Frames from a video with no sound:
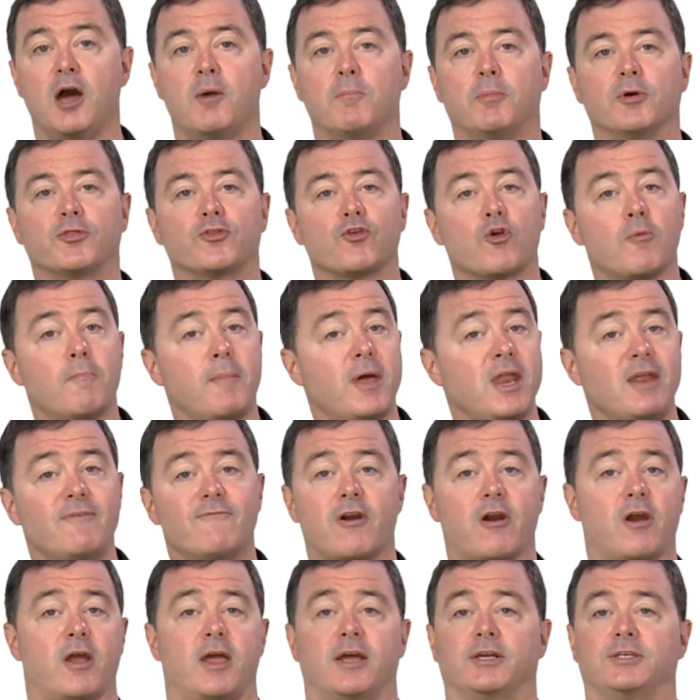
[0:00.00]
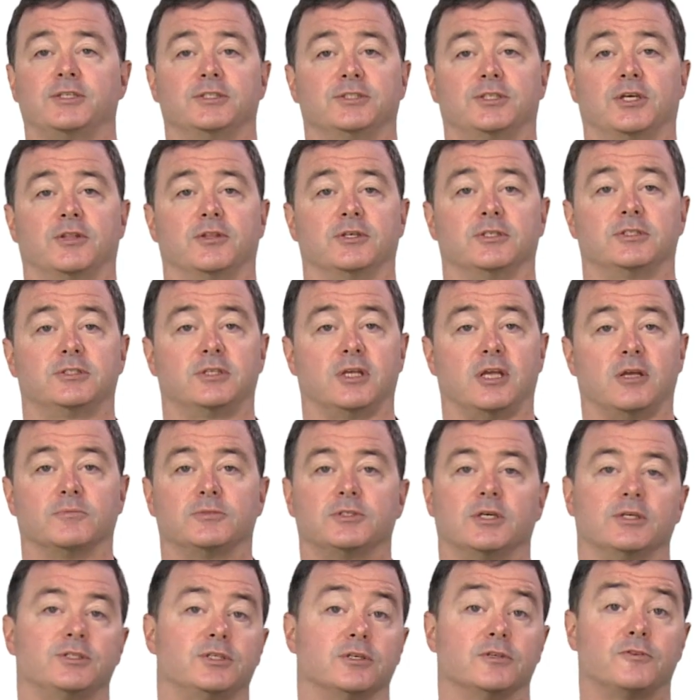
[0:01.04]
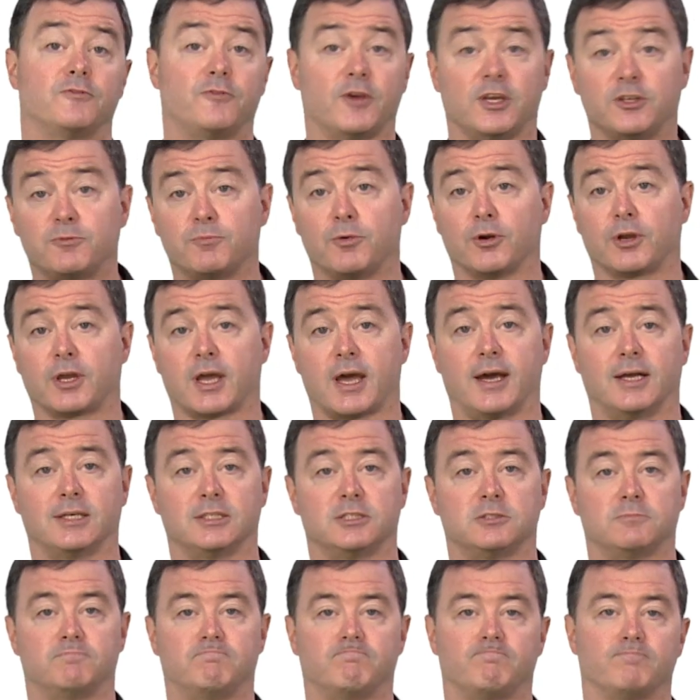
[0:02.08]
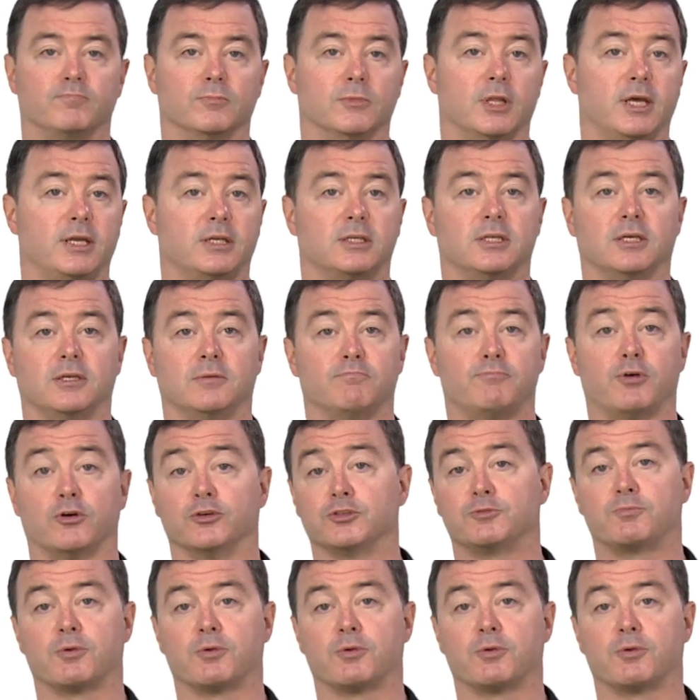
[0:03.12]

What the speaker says: But there are many variations on this theme, such as Facebook ads, LinkedIn post